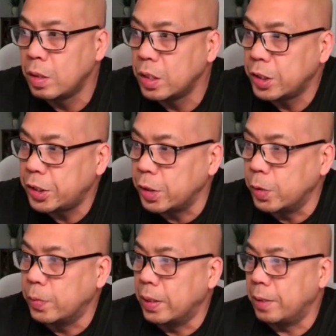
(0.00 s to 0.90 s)

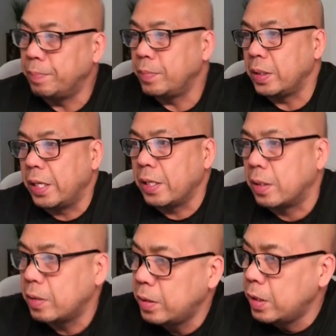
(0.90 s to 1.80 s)
So, yeah,
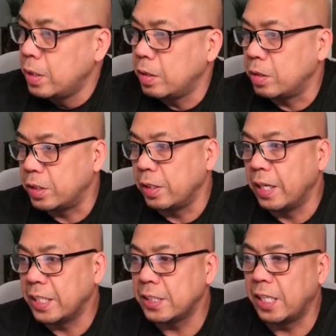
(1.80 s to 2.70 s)
this is a
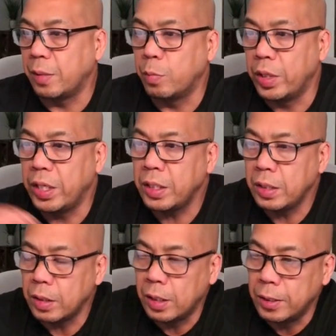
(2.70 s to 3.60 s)
nice line breeding.